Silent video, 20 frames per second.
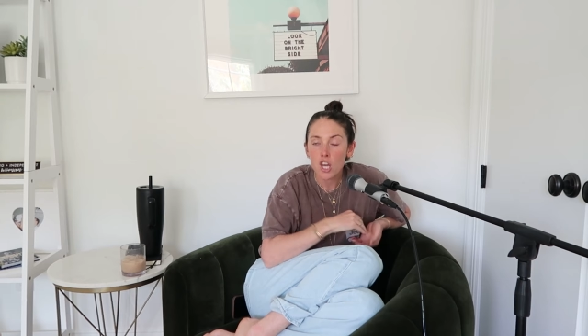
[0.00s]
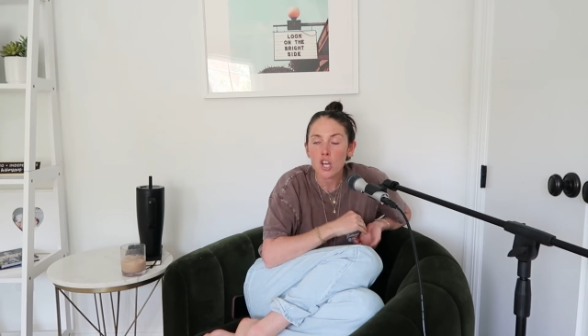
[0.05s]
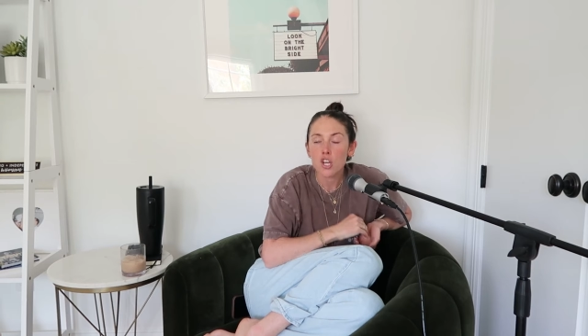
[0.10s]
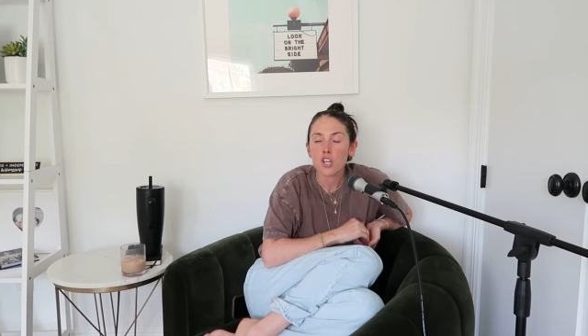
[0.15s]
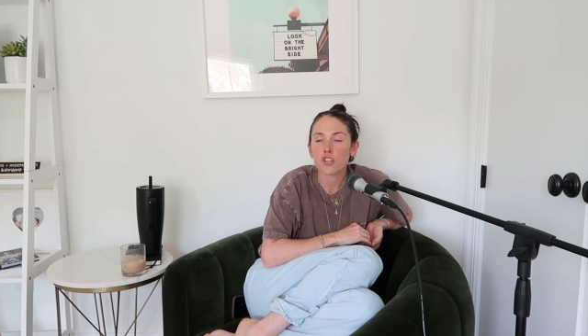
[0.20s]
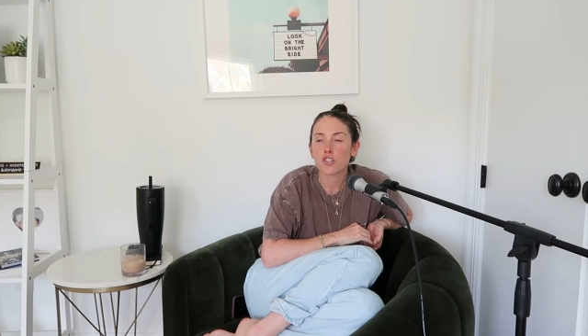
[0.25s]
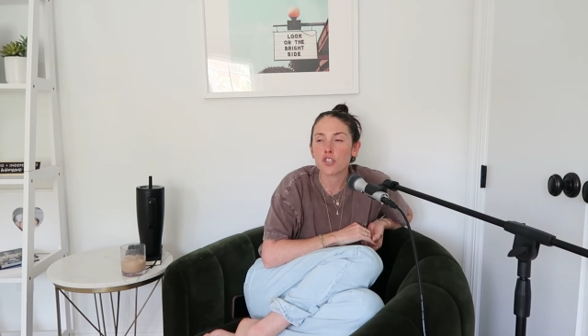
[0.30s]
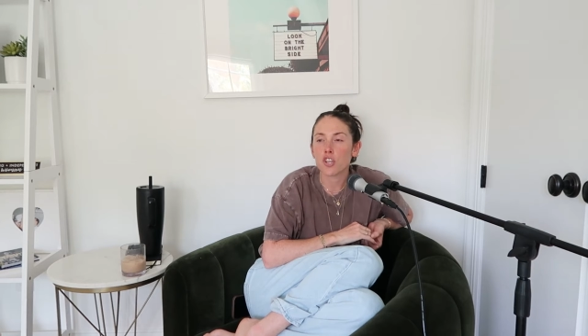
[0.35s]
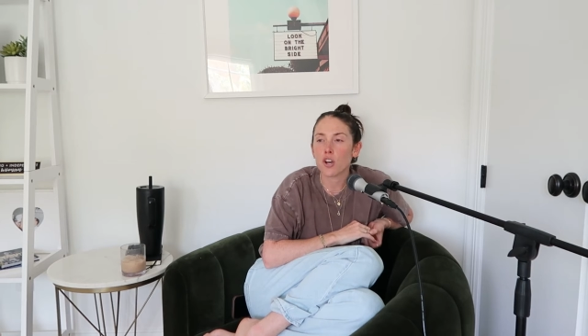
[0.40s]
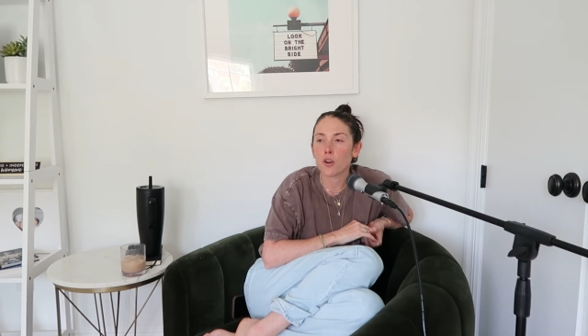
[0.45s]

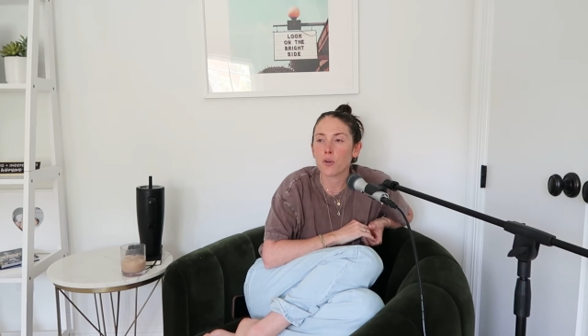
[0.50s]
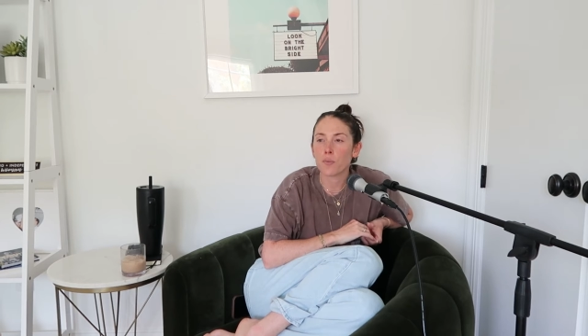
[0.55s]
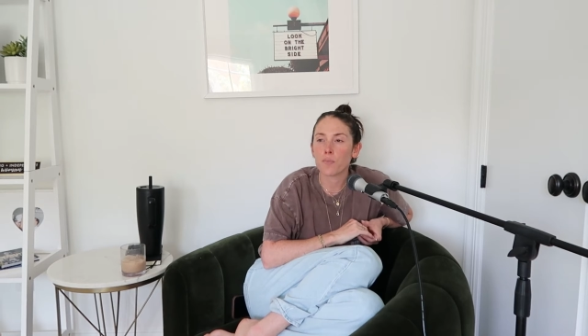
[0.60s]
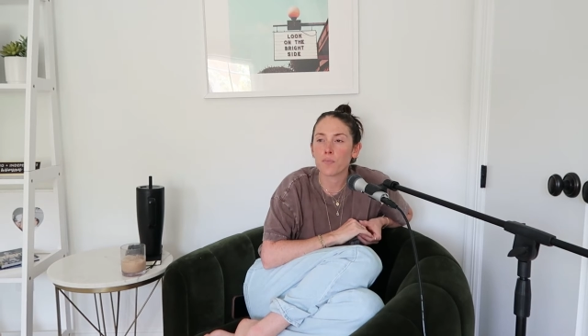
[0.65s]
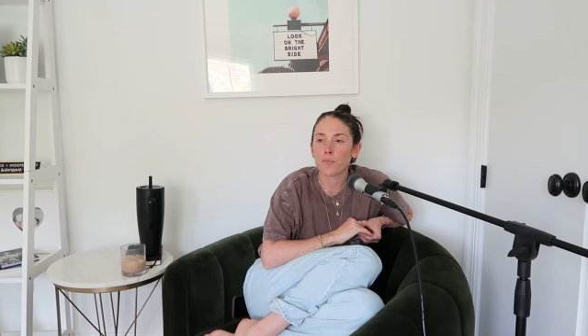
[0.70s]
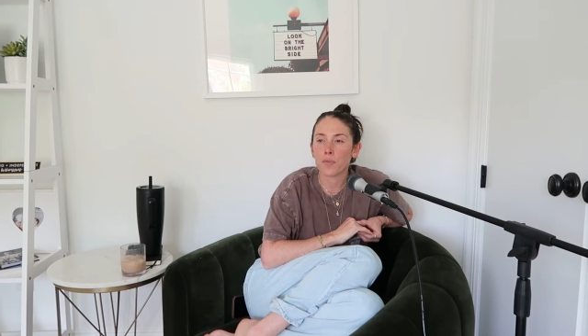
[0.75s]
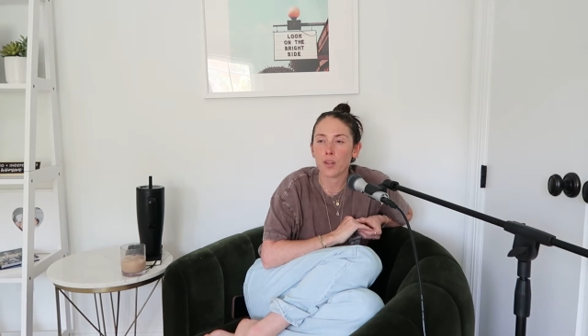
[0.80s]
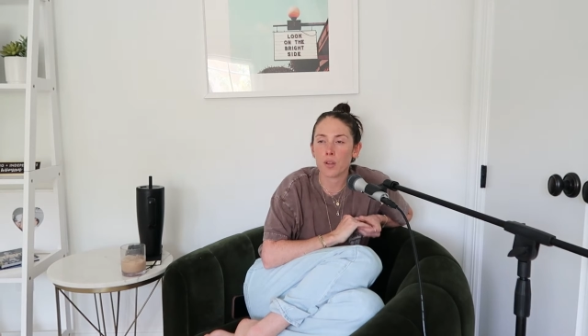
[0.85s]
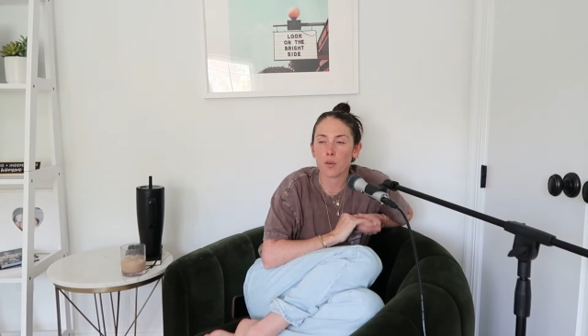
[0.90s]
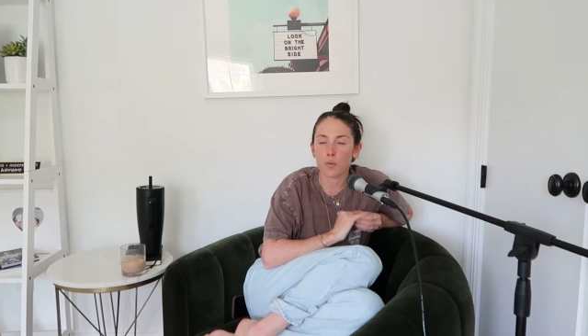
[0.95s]
So,
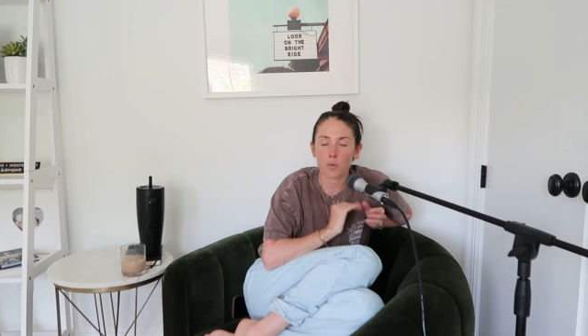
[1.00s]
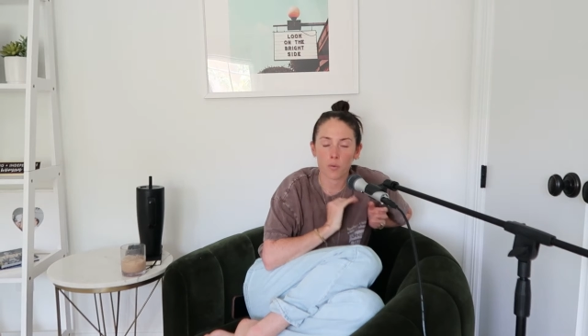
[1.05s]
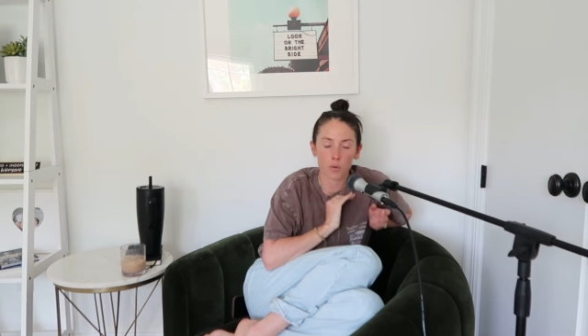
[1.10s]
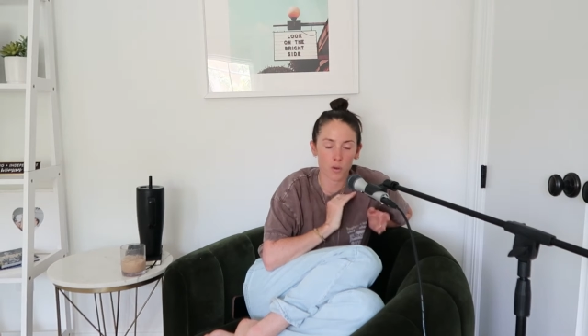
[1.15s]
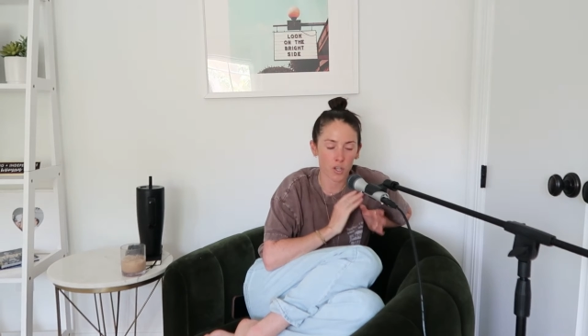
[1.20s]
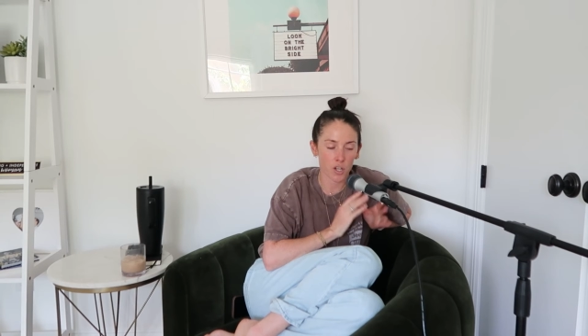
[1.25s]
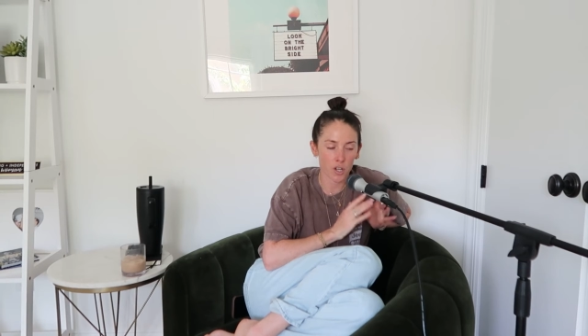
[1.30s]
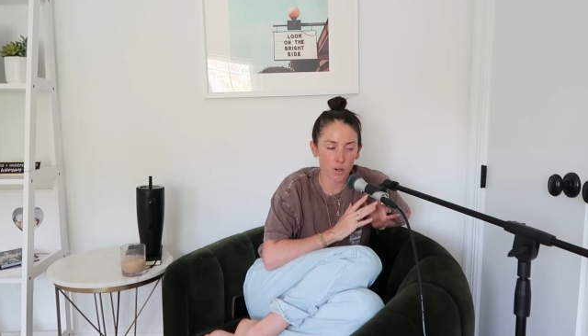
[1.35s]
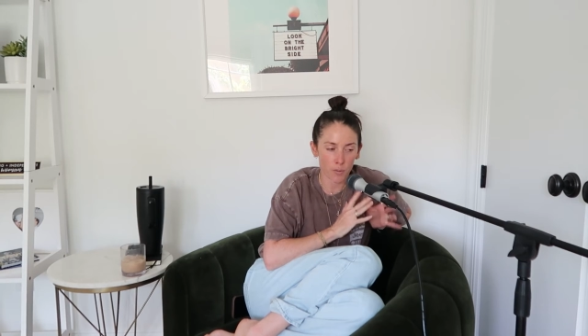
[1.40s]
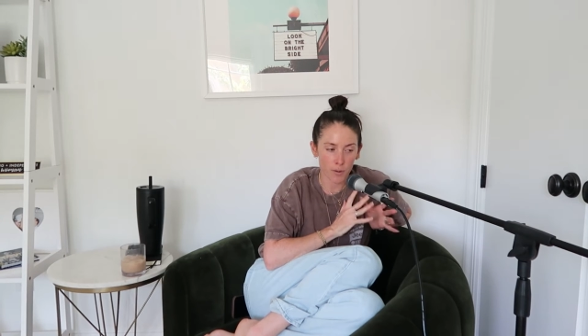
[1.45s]

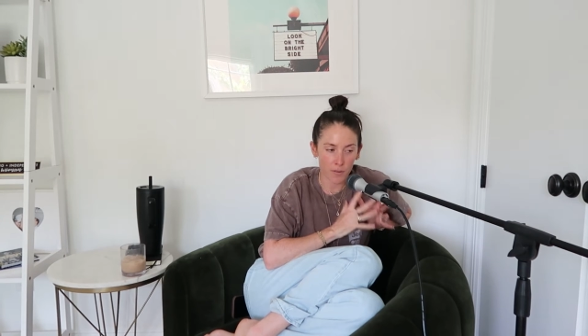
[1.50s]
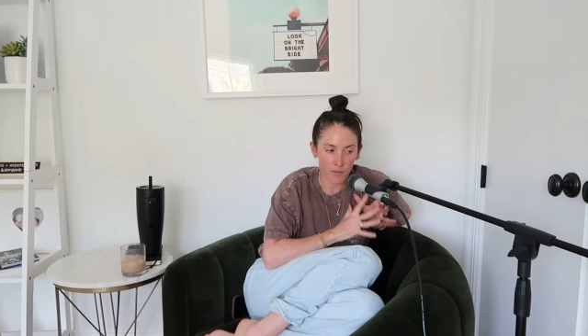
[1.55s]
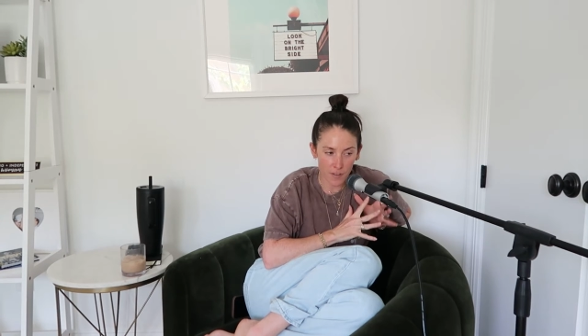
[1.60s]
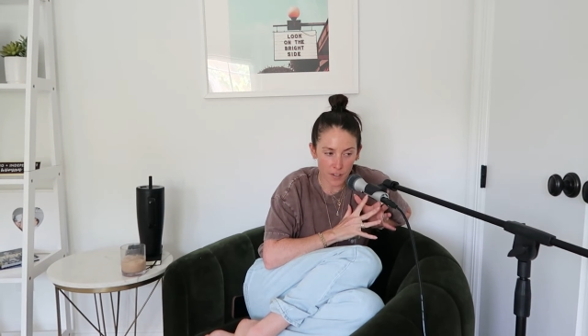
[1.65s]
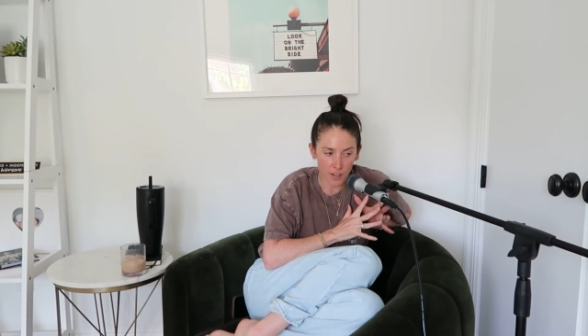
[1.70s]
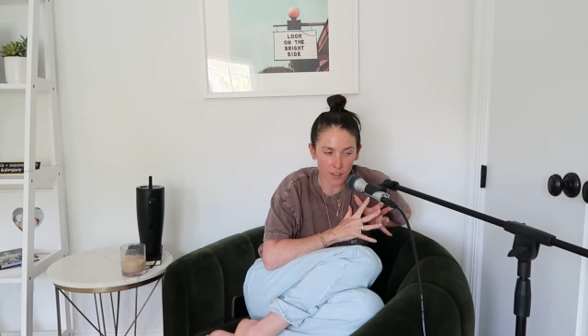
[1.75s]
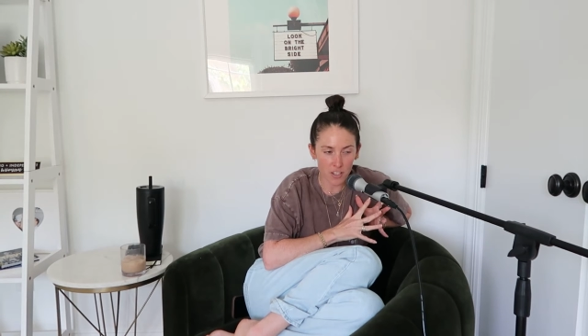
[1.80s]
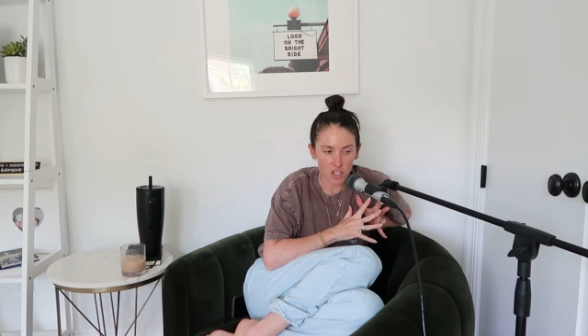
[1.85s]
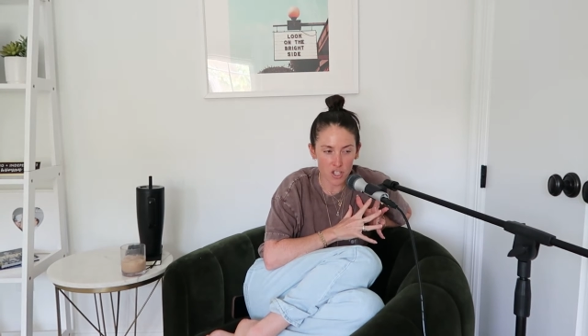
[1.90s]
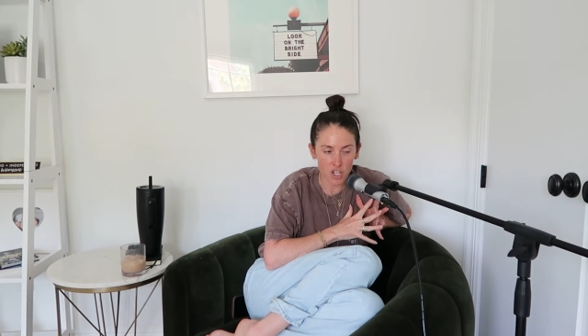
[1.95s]
we filled
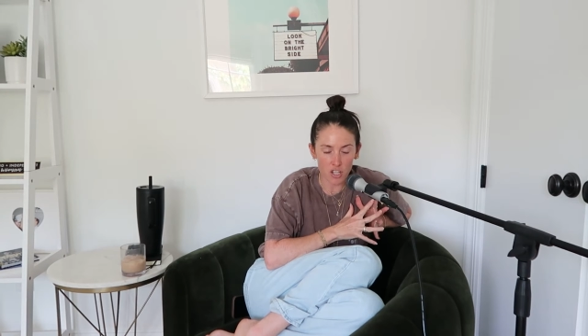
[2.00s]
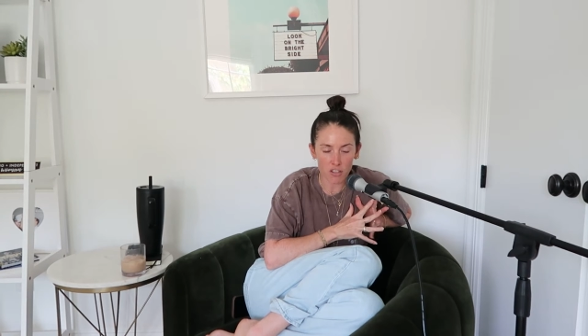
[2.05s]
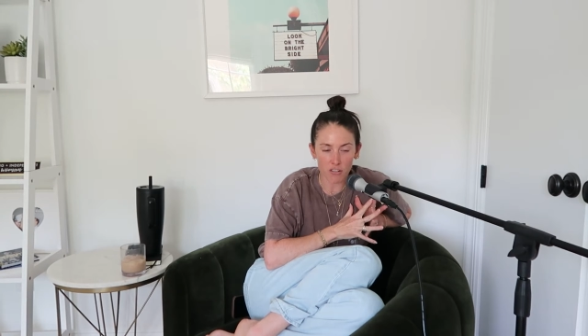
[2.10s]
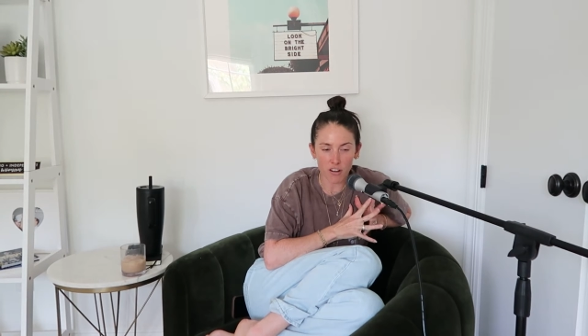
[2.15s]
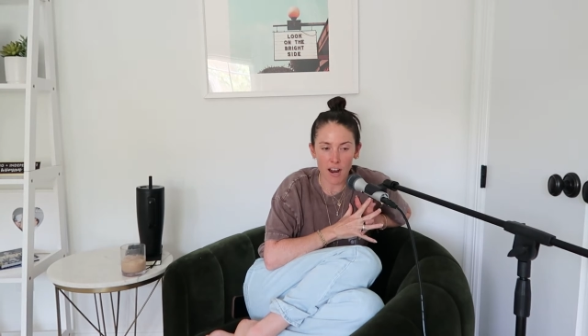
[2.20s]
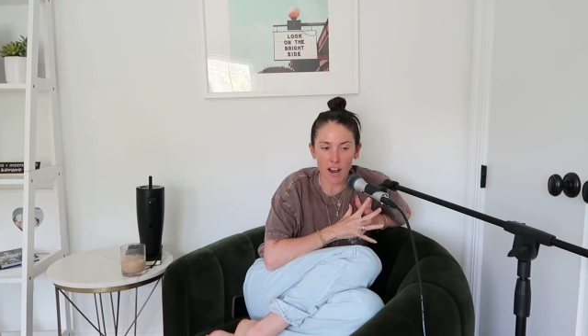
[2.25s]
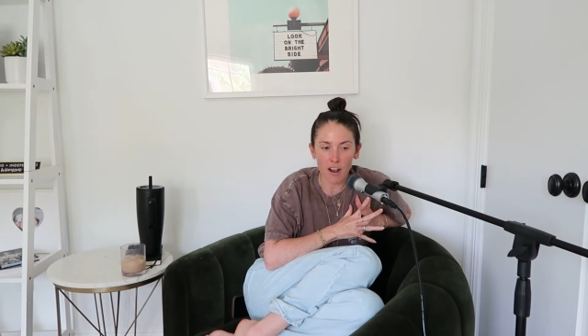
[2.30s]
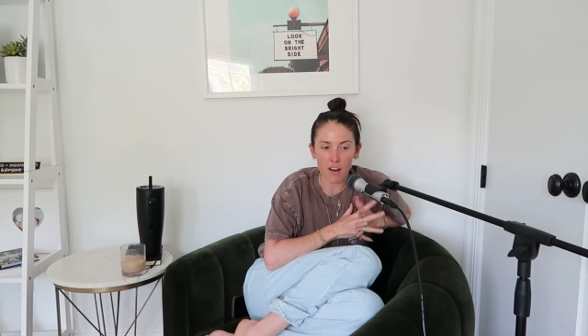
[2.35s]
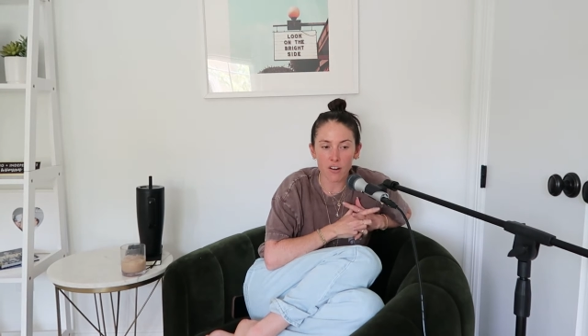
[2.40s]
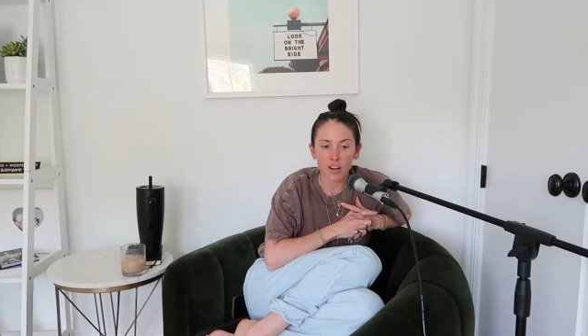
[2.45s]
each other
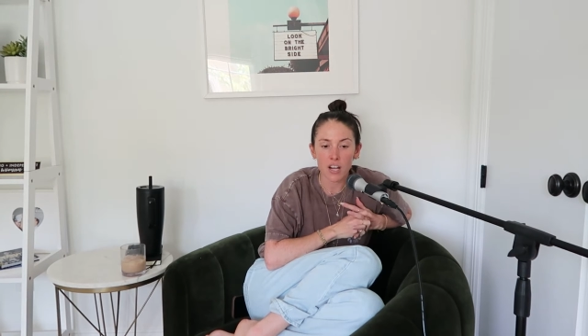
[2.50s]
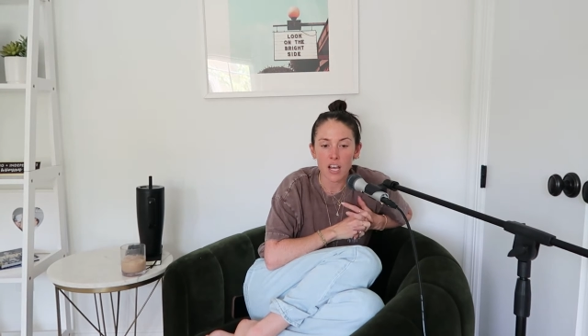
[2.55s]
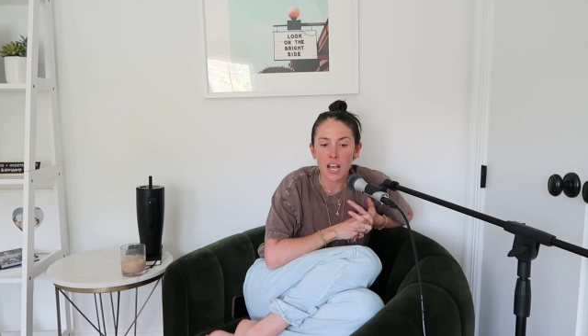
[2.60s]
out.